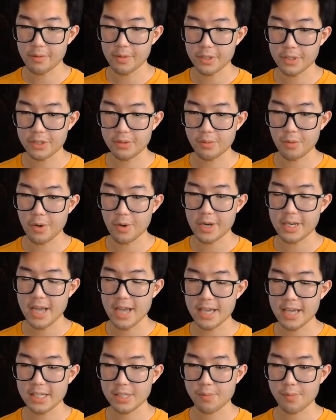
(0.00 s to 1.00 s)
which were a
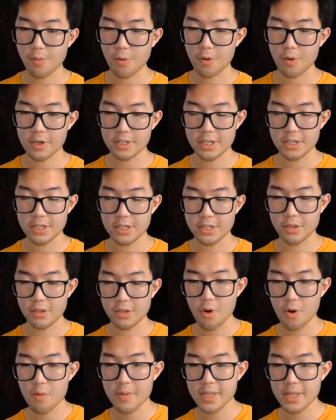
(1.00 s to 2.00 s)
diaspora since the
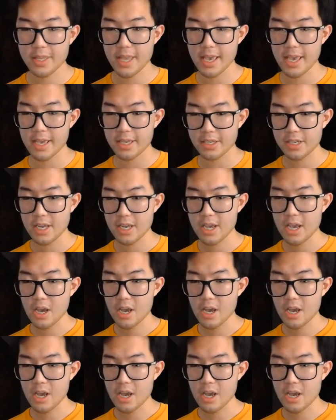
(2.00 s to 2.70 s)
Roman days,